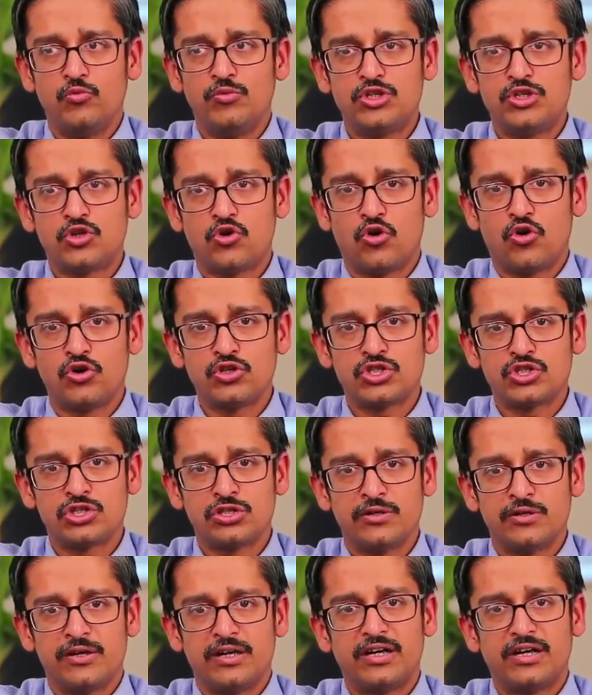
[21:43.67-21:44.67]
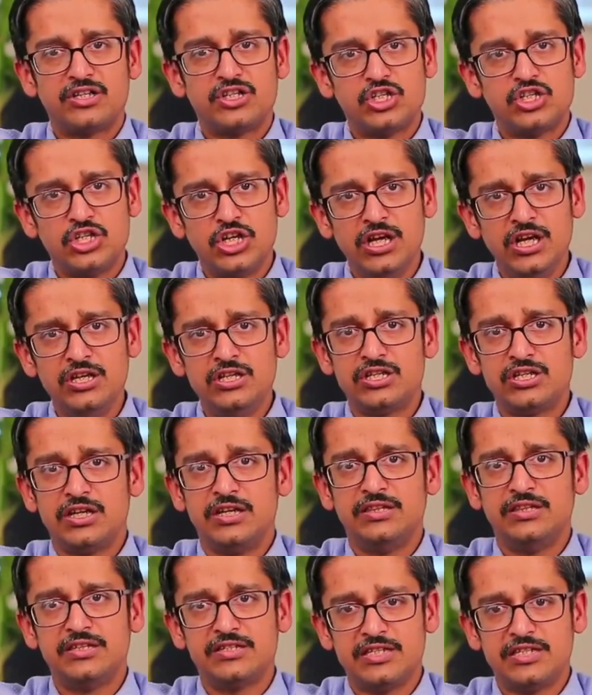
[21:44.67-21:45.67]
which cause a change
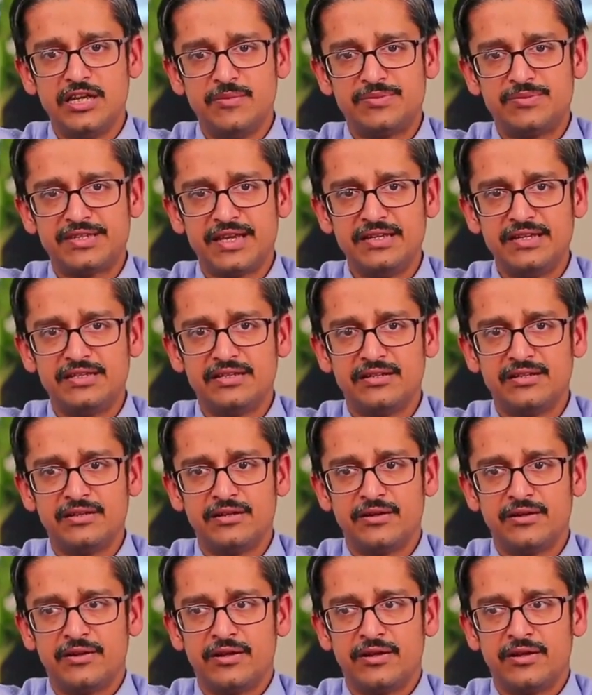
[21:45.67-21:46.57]
in the sleep center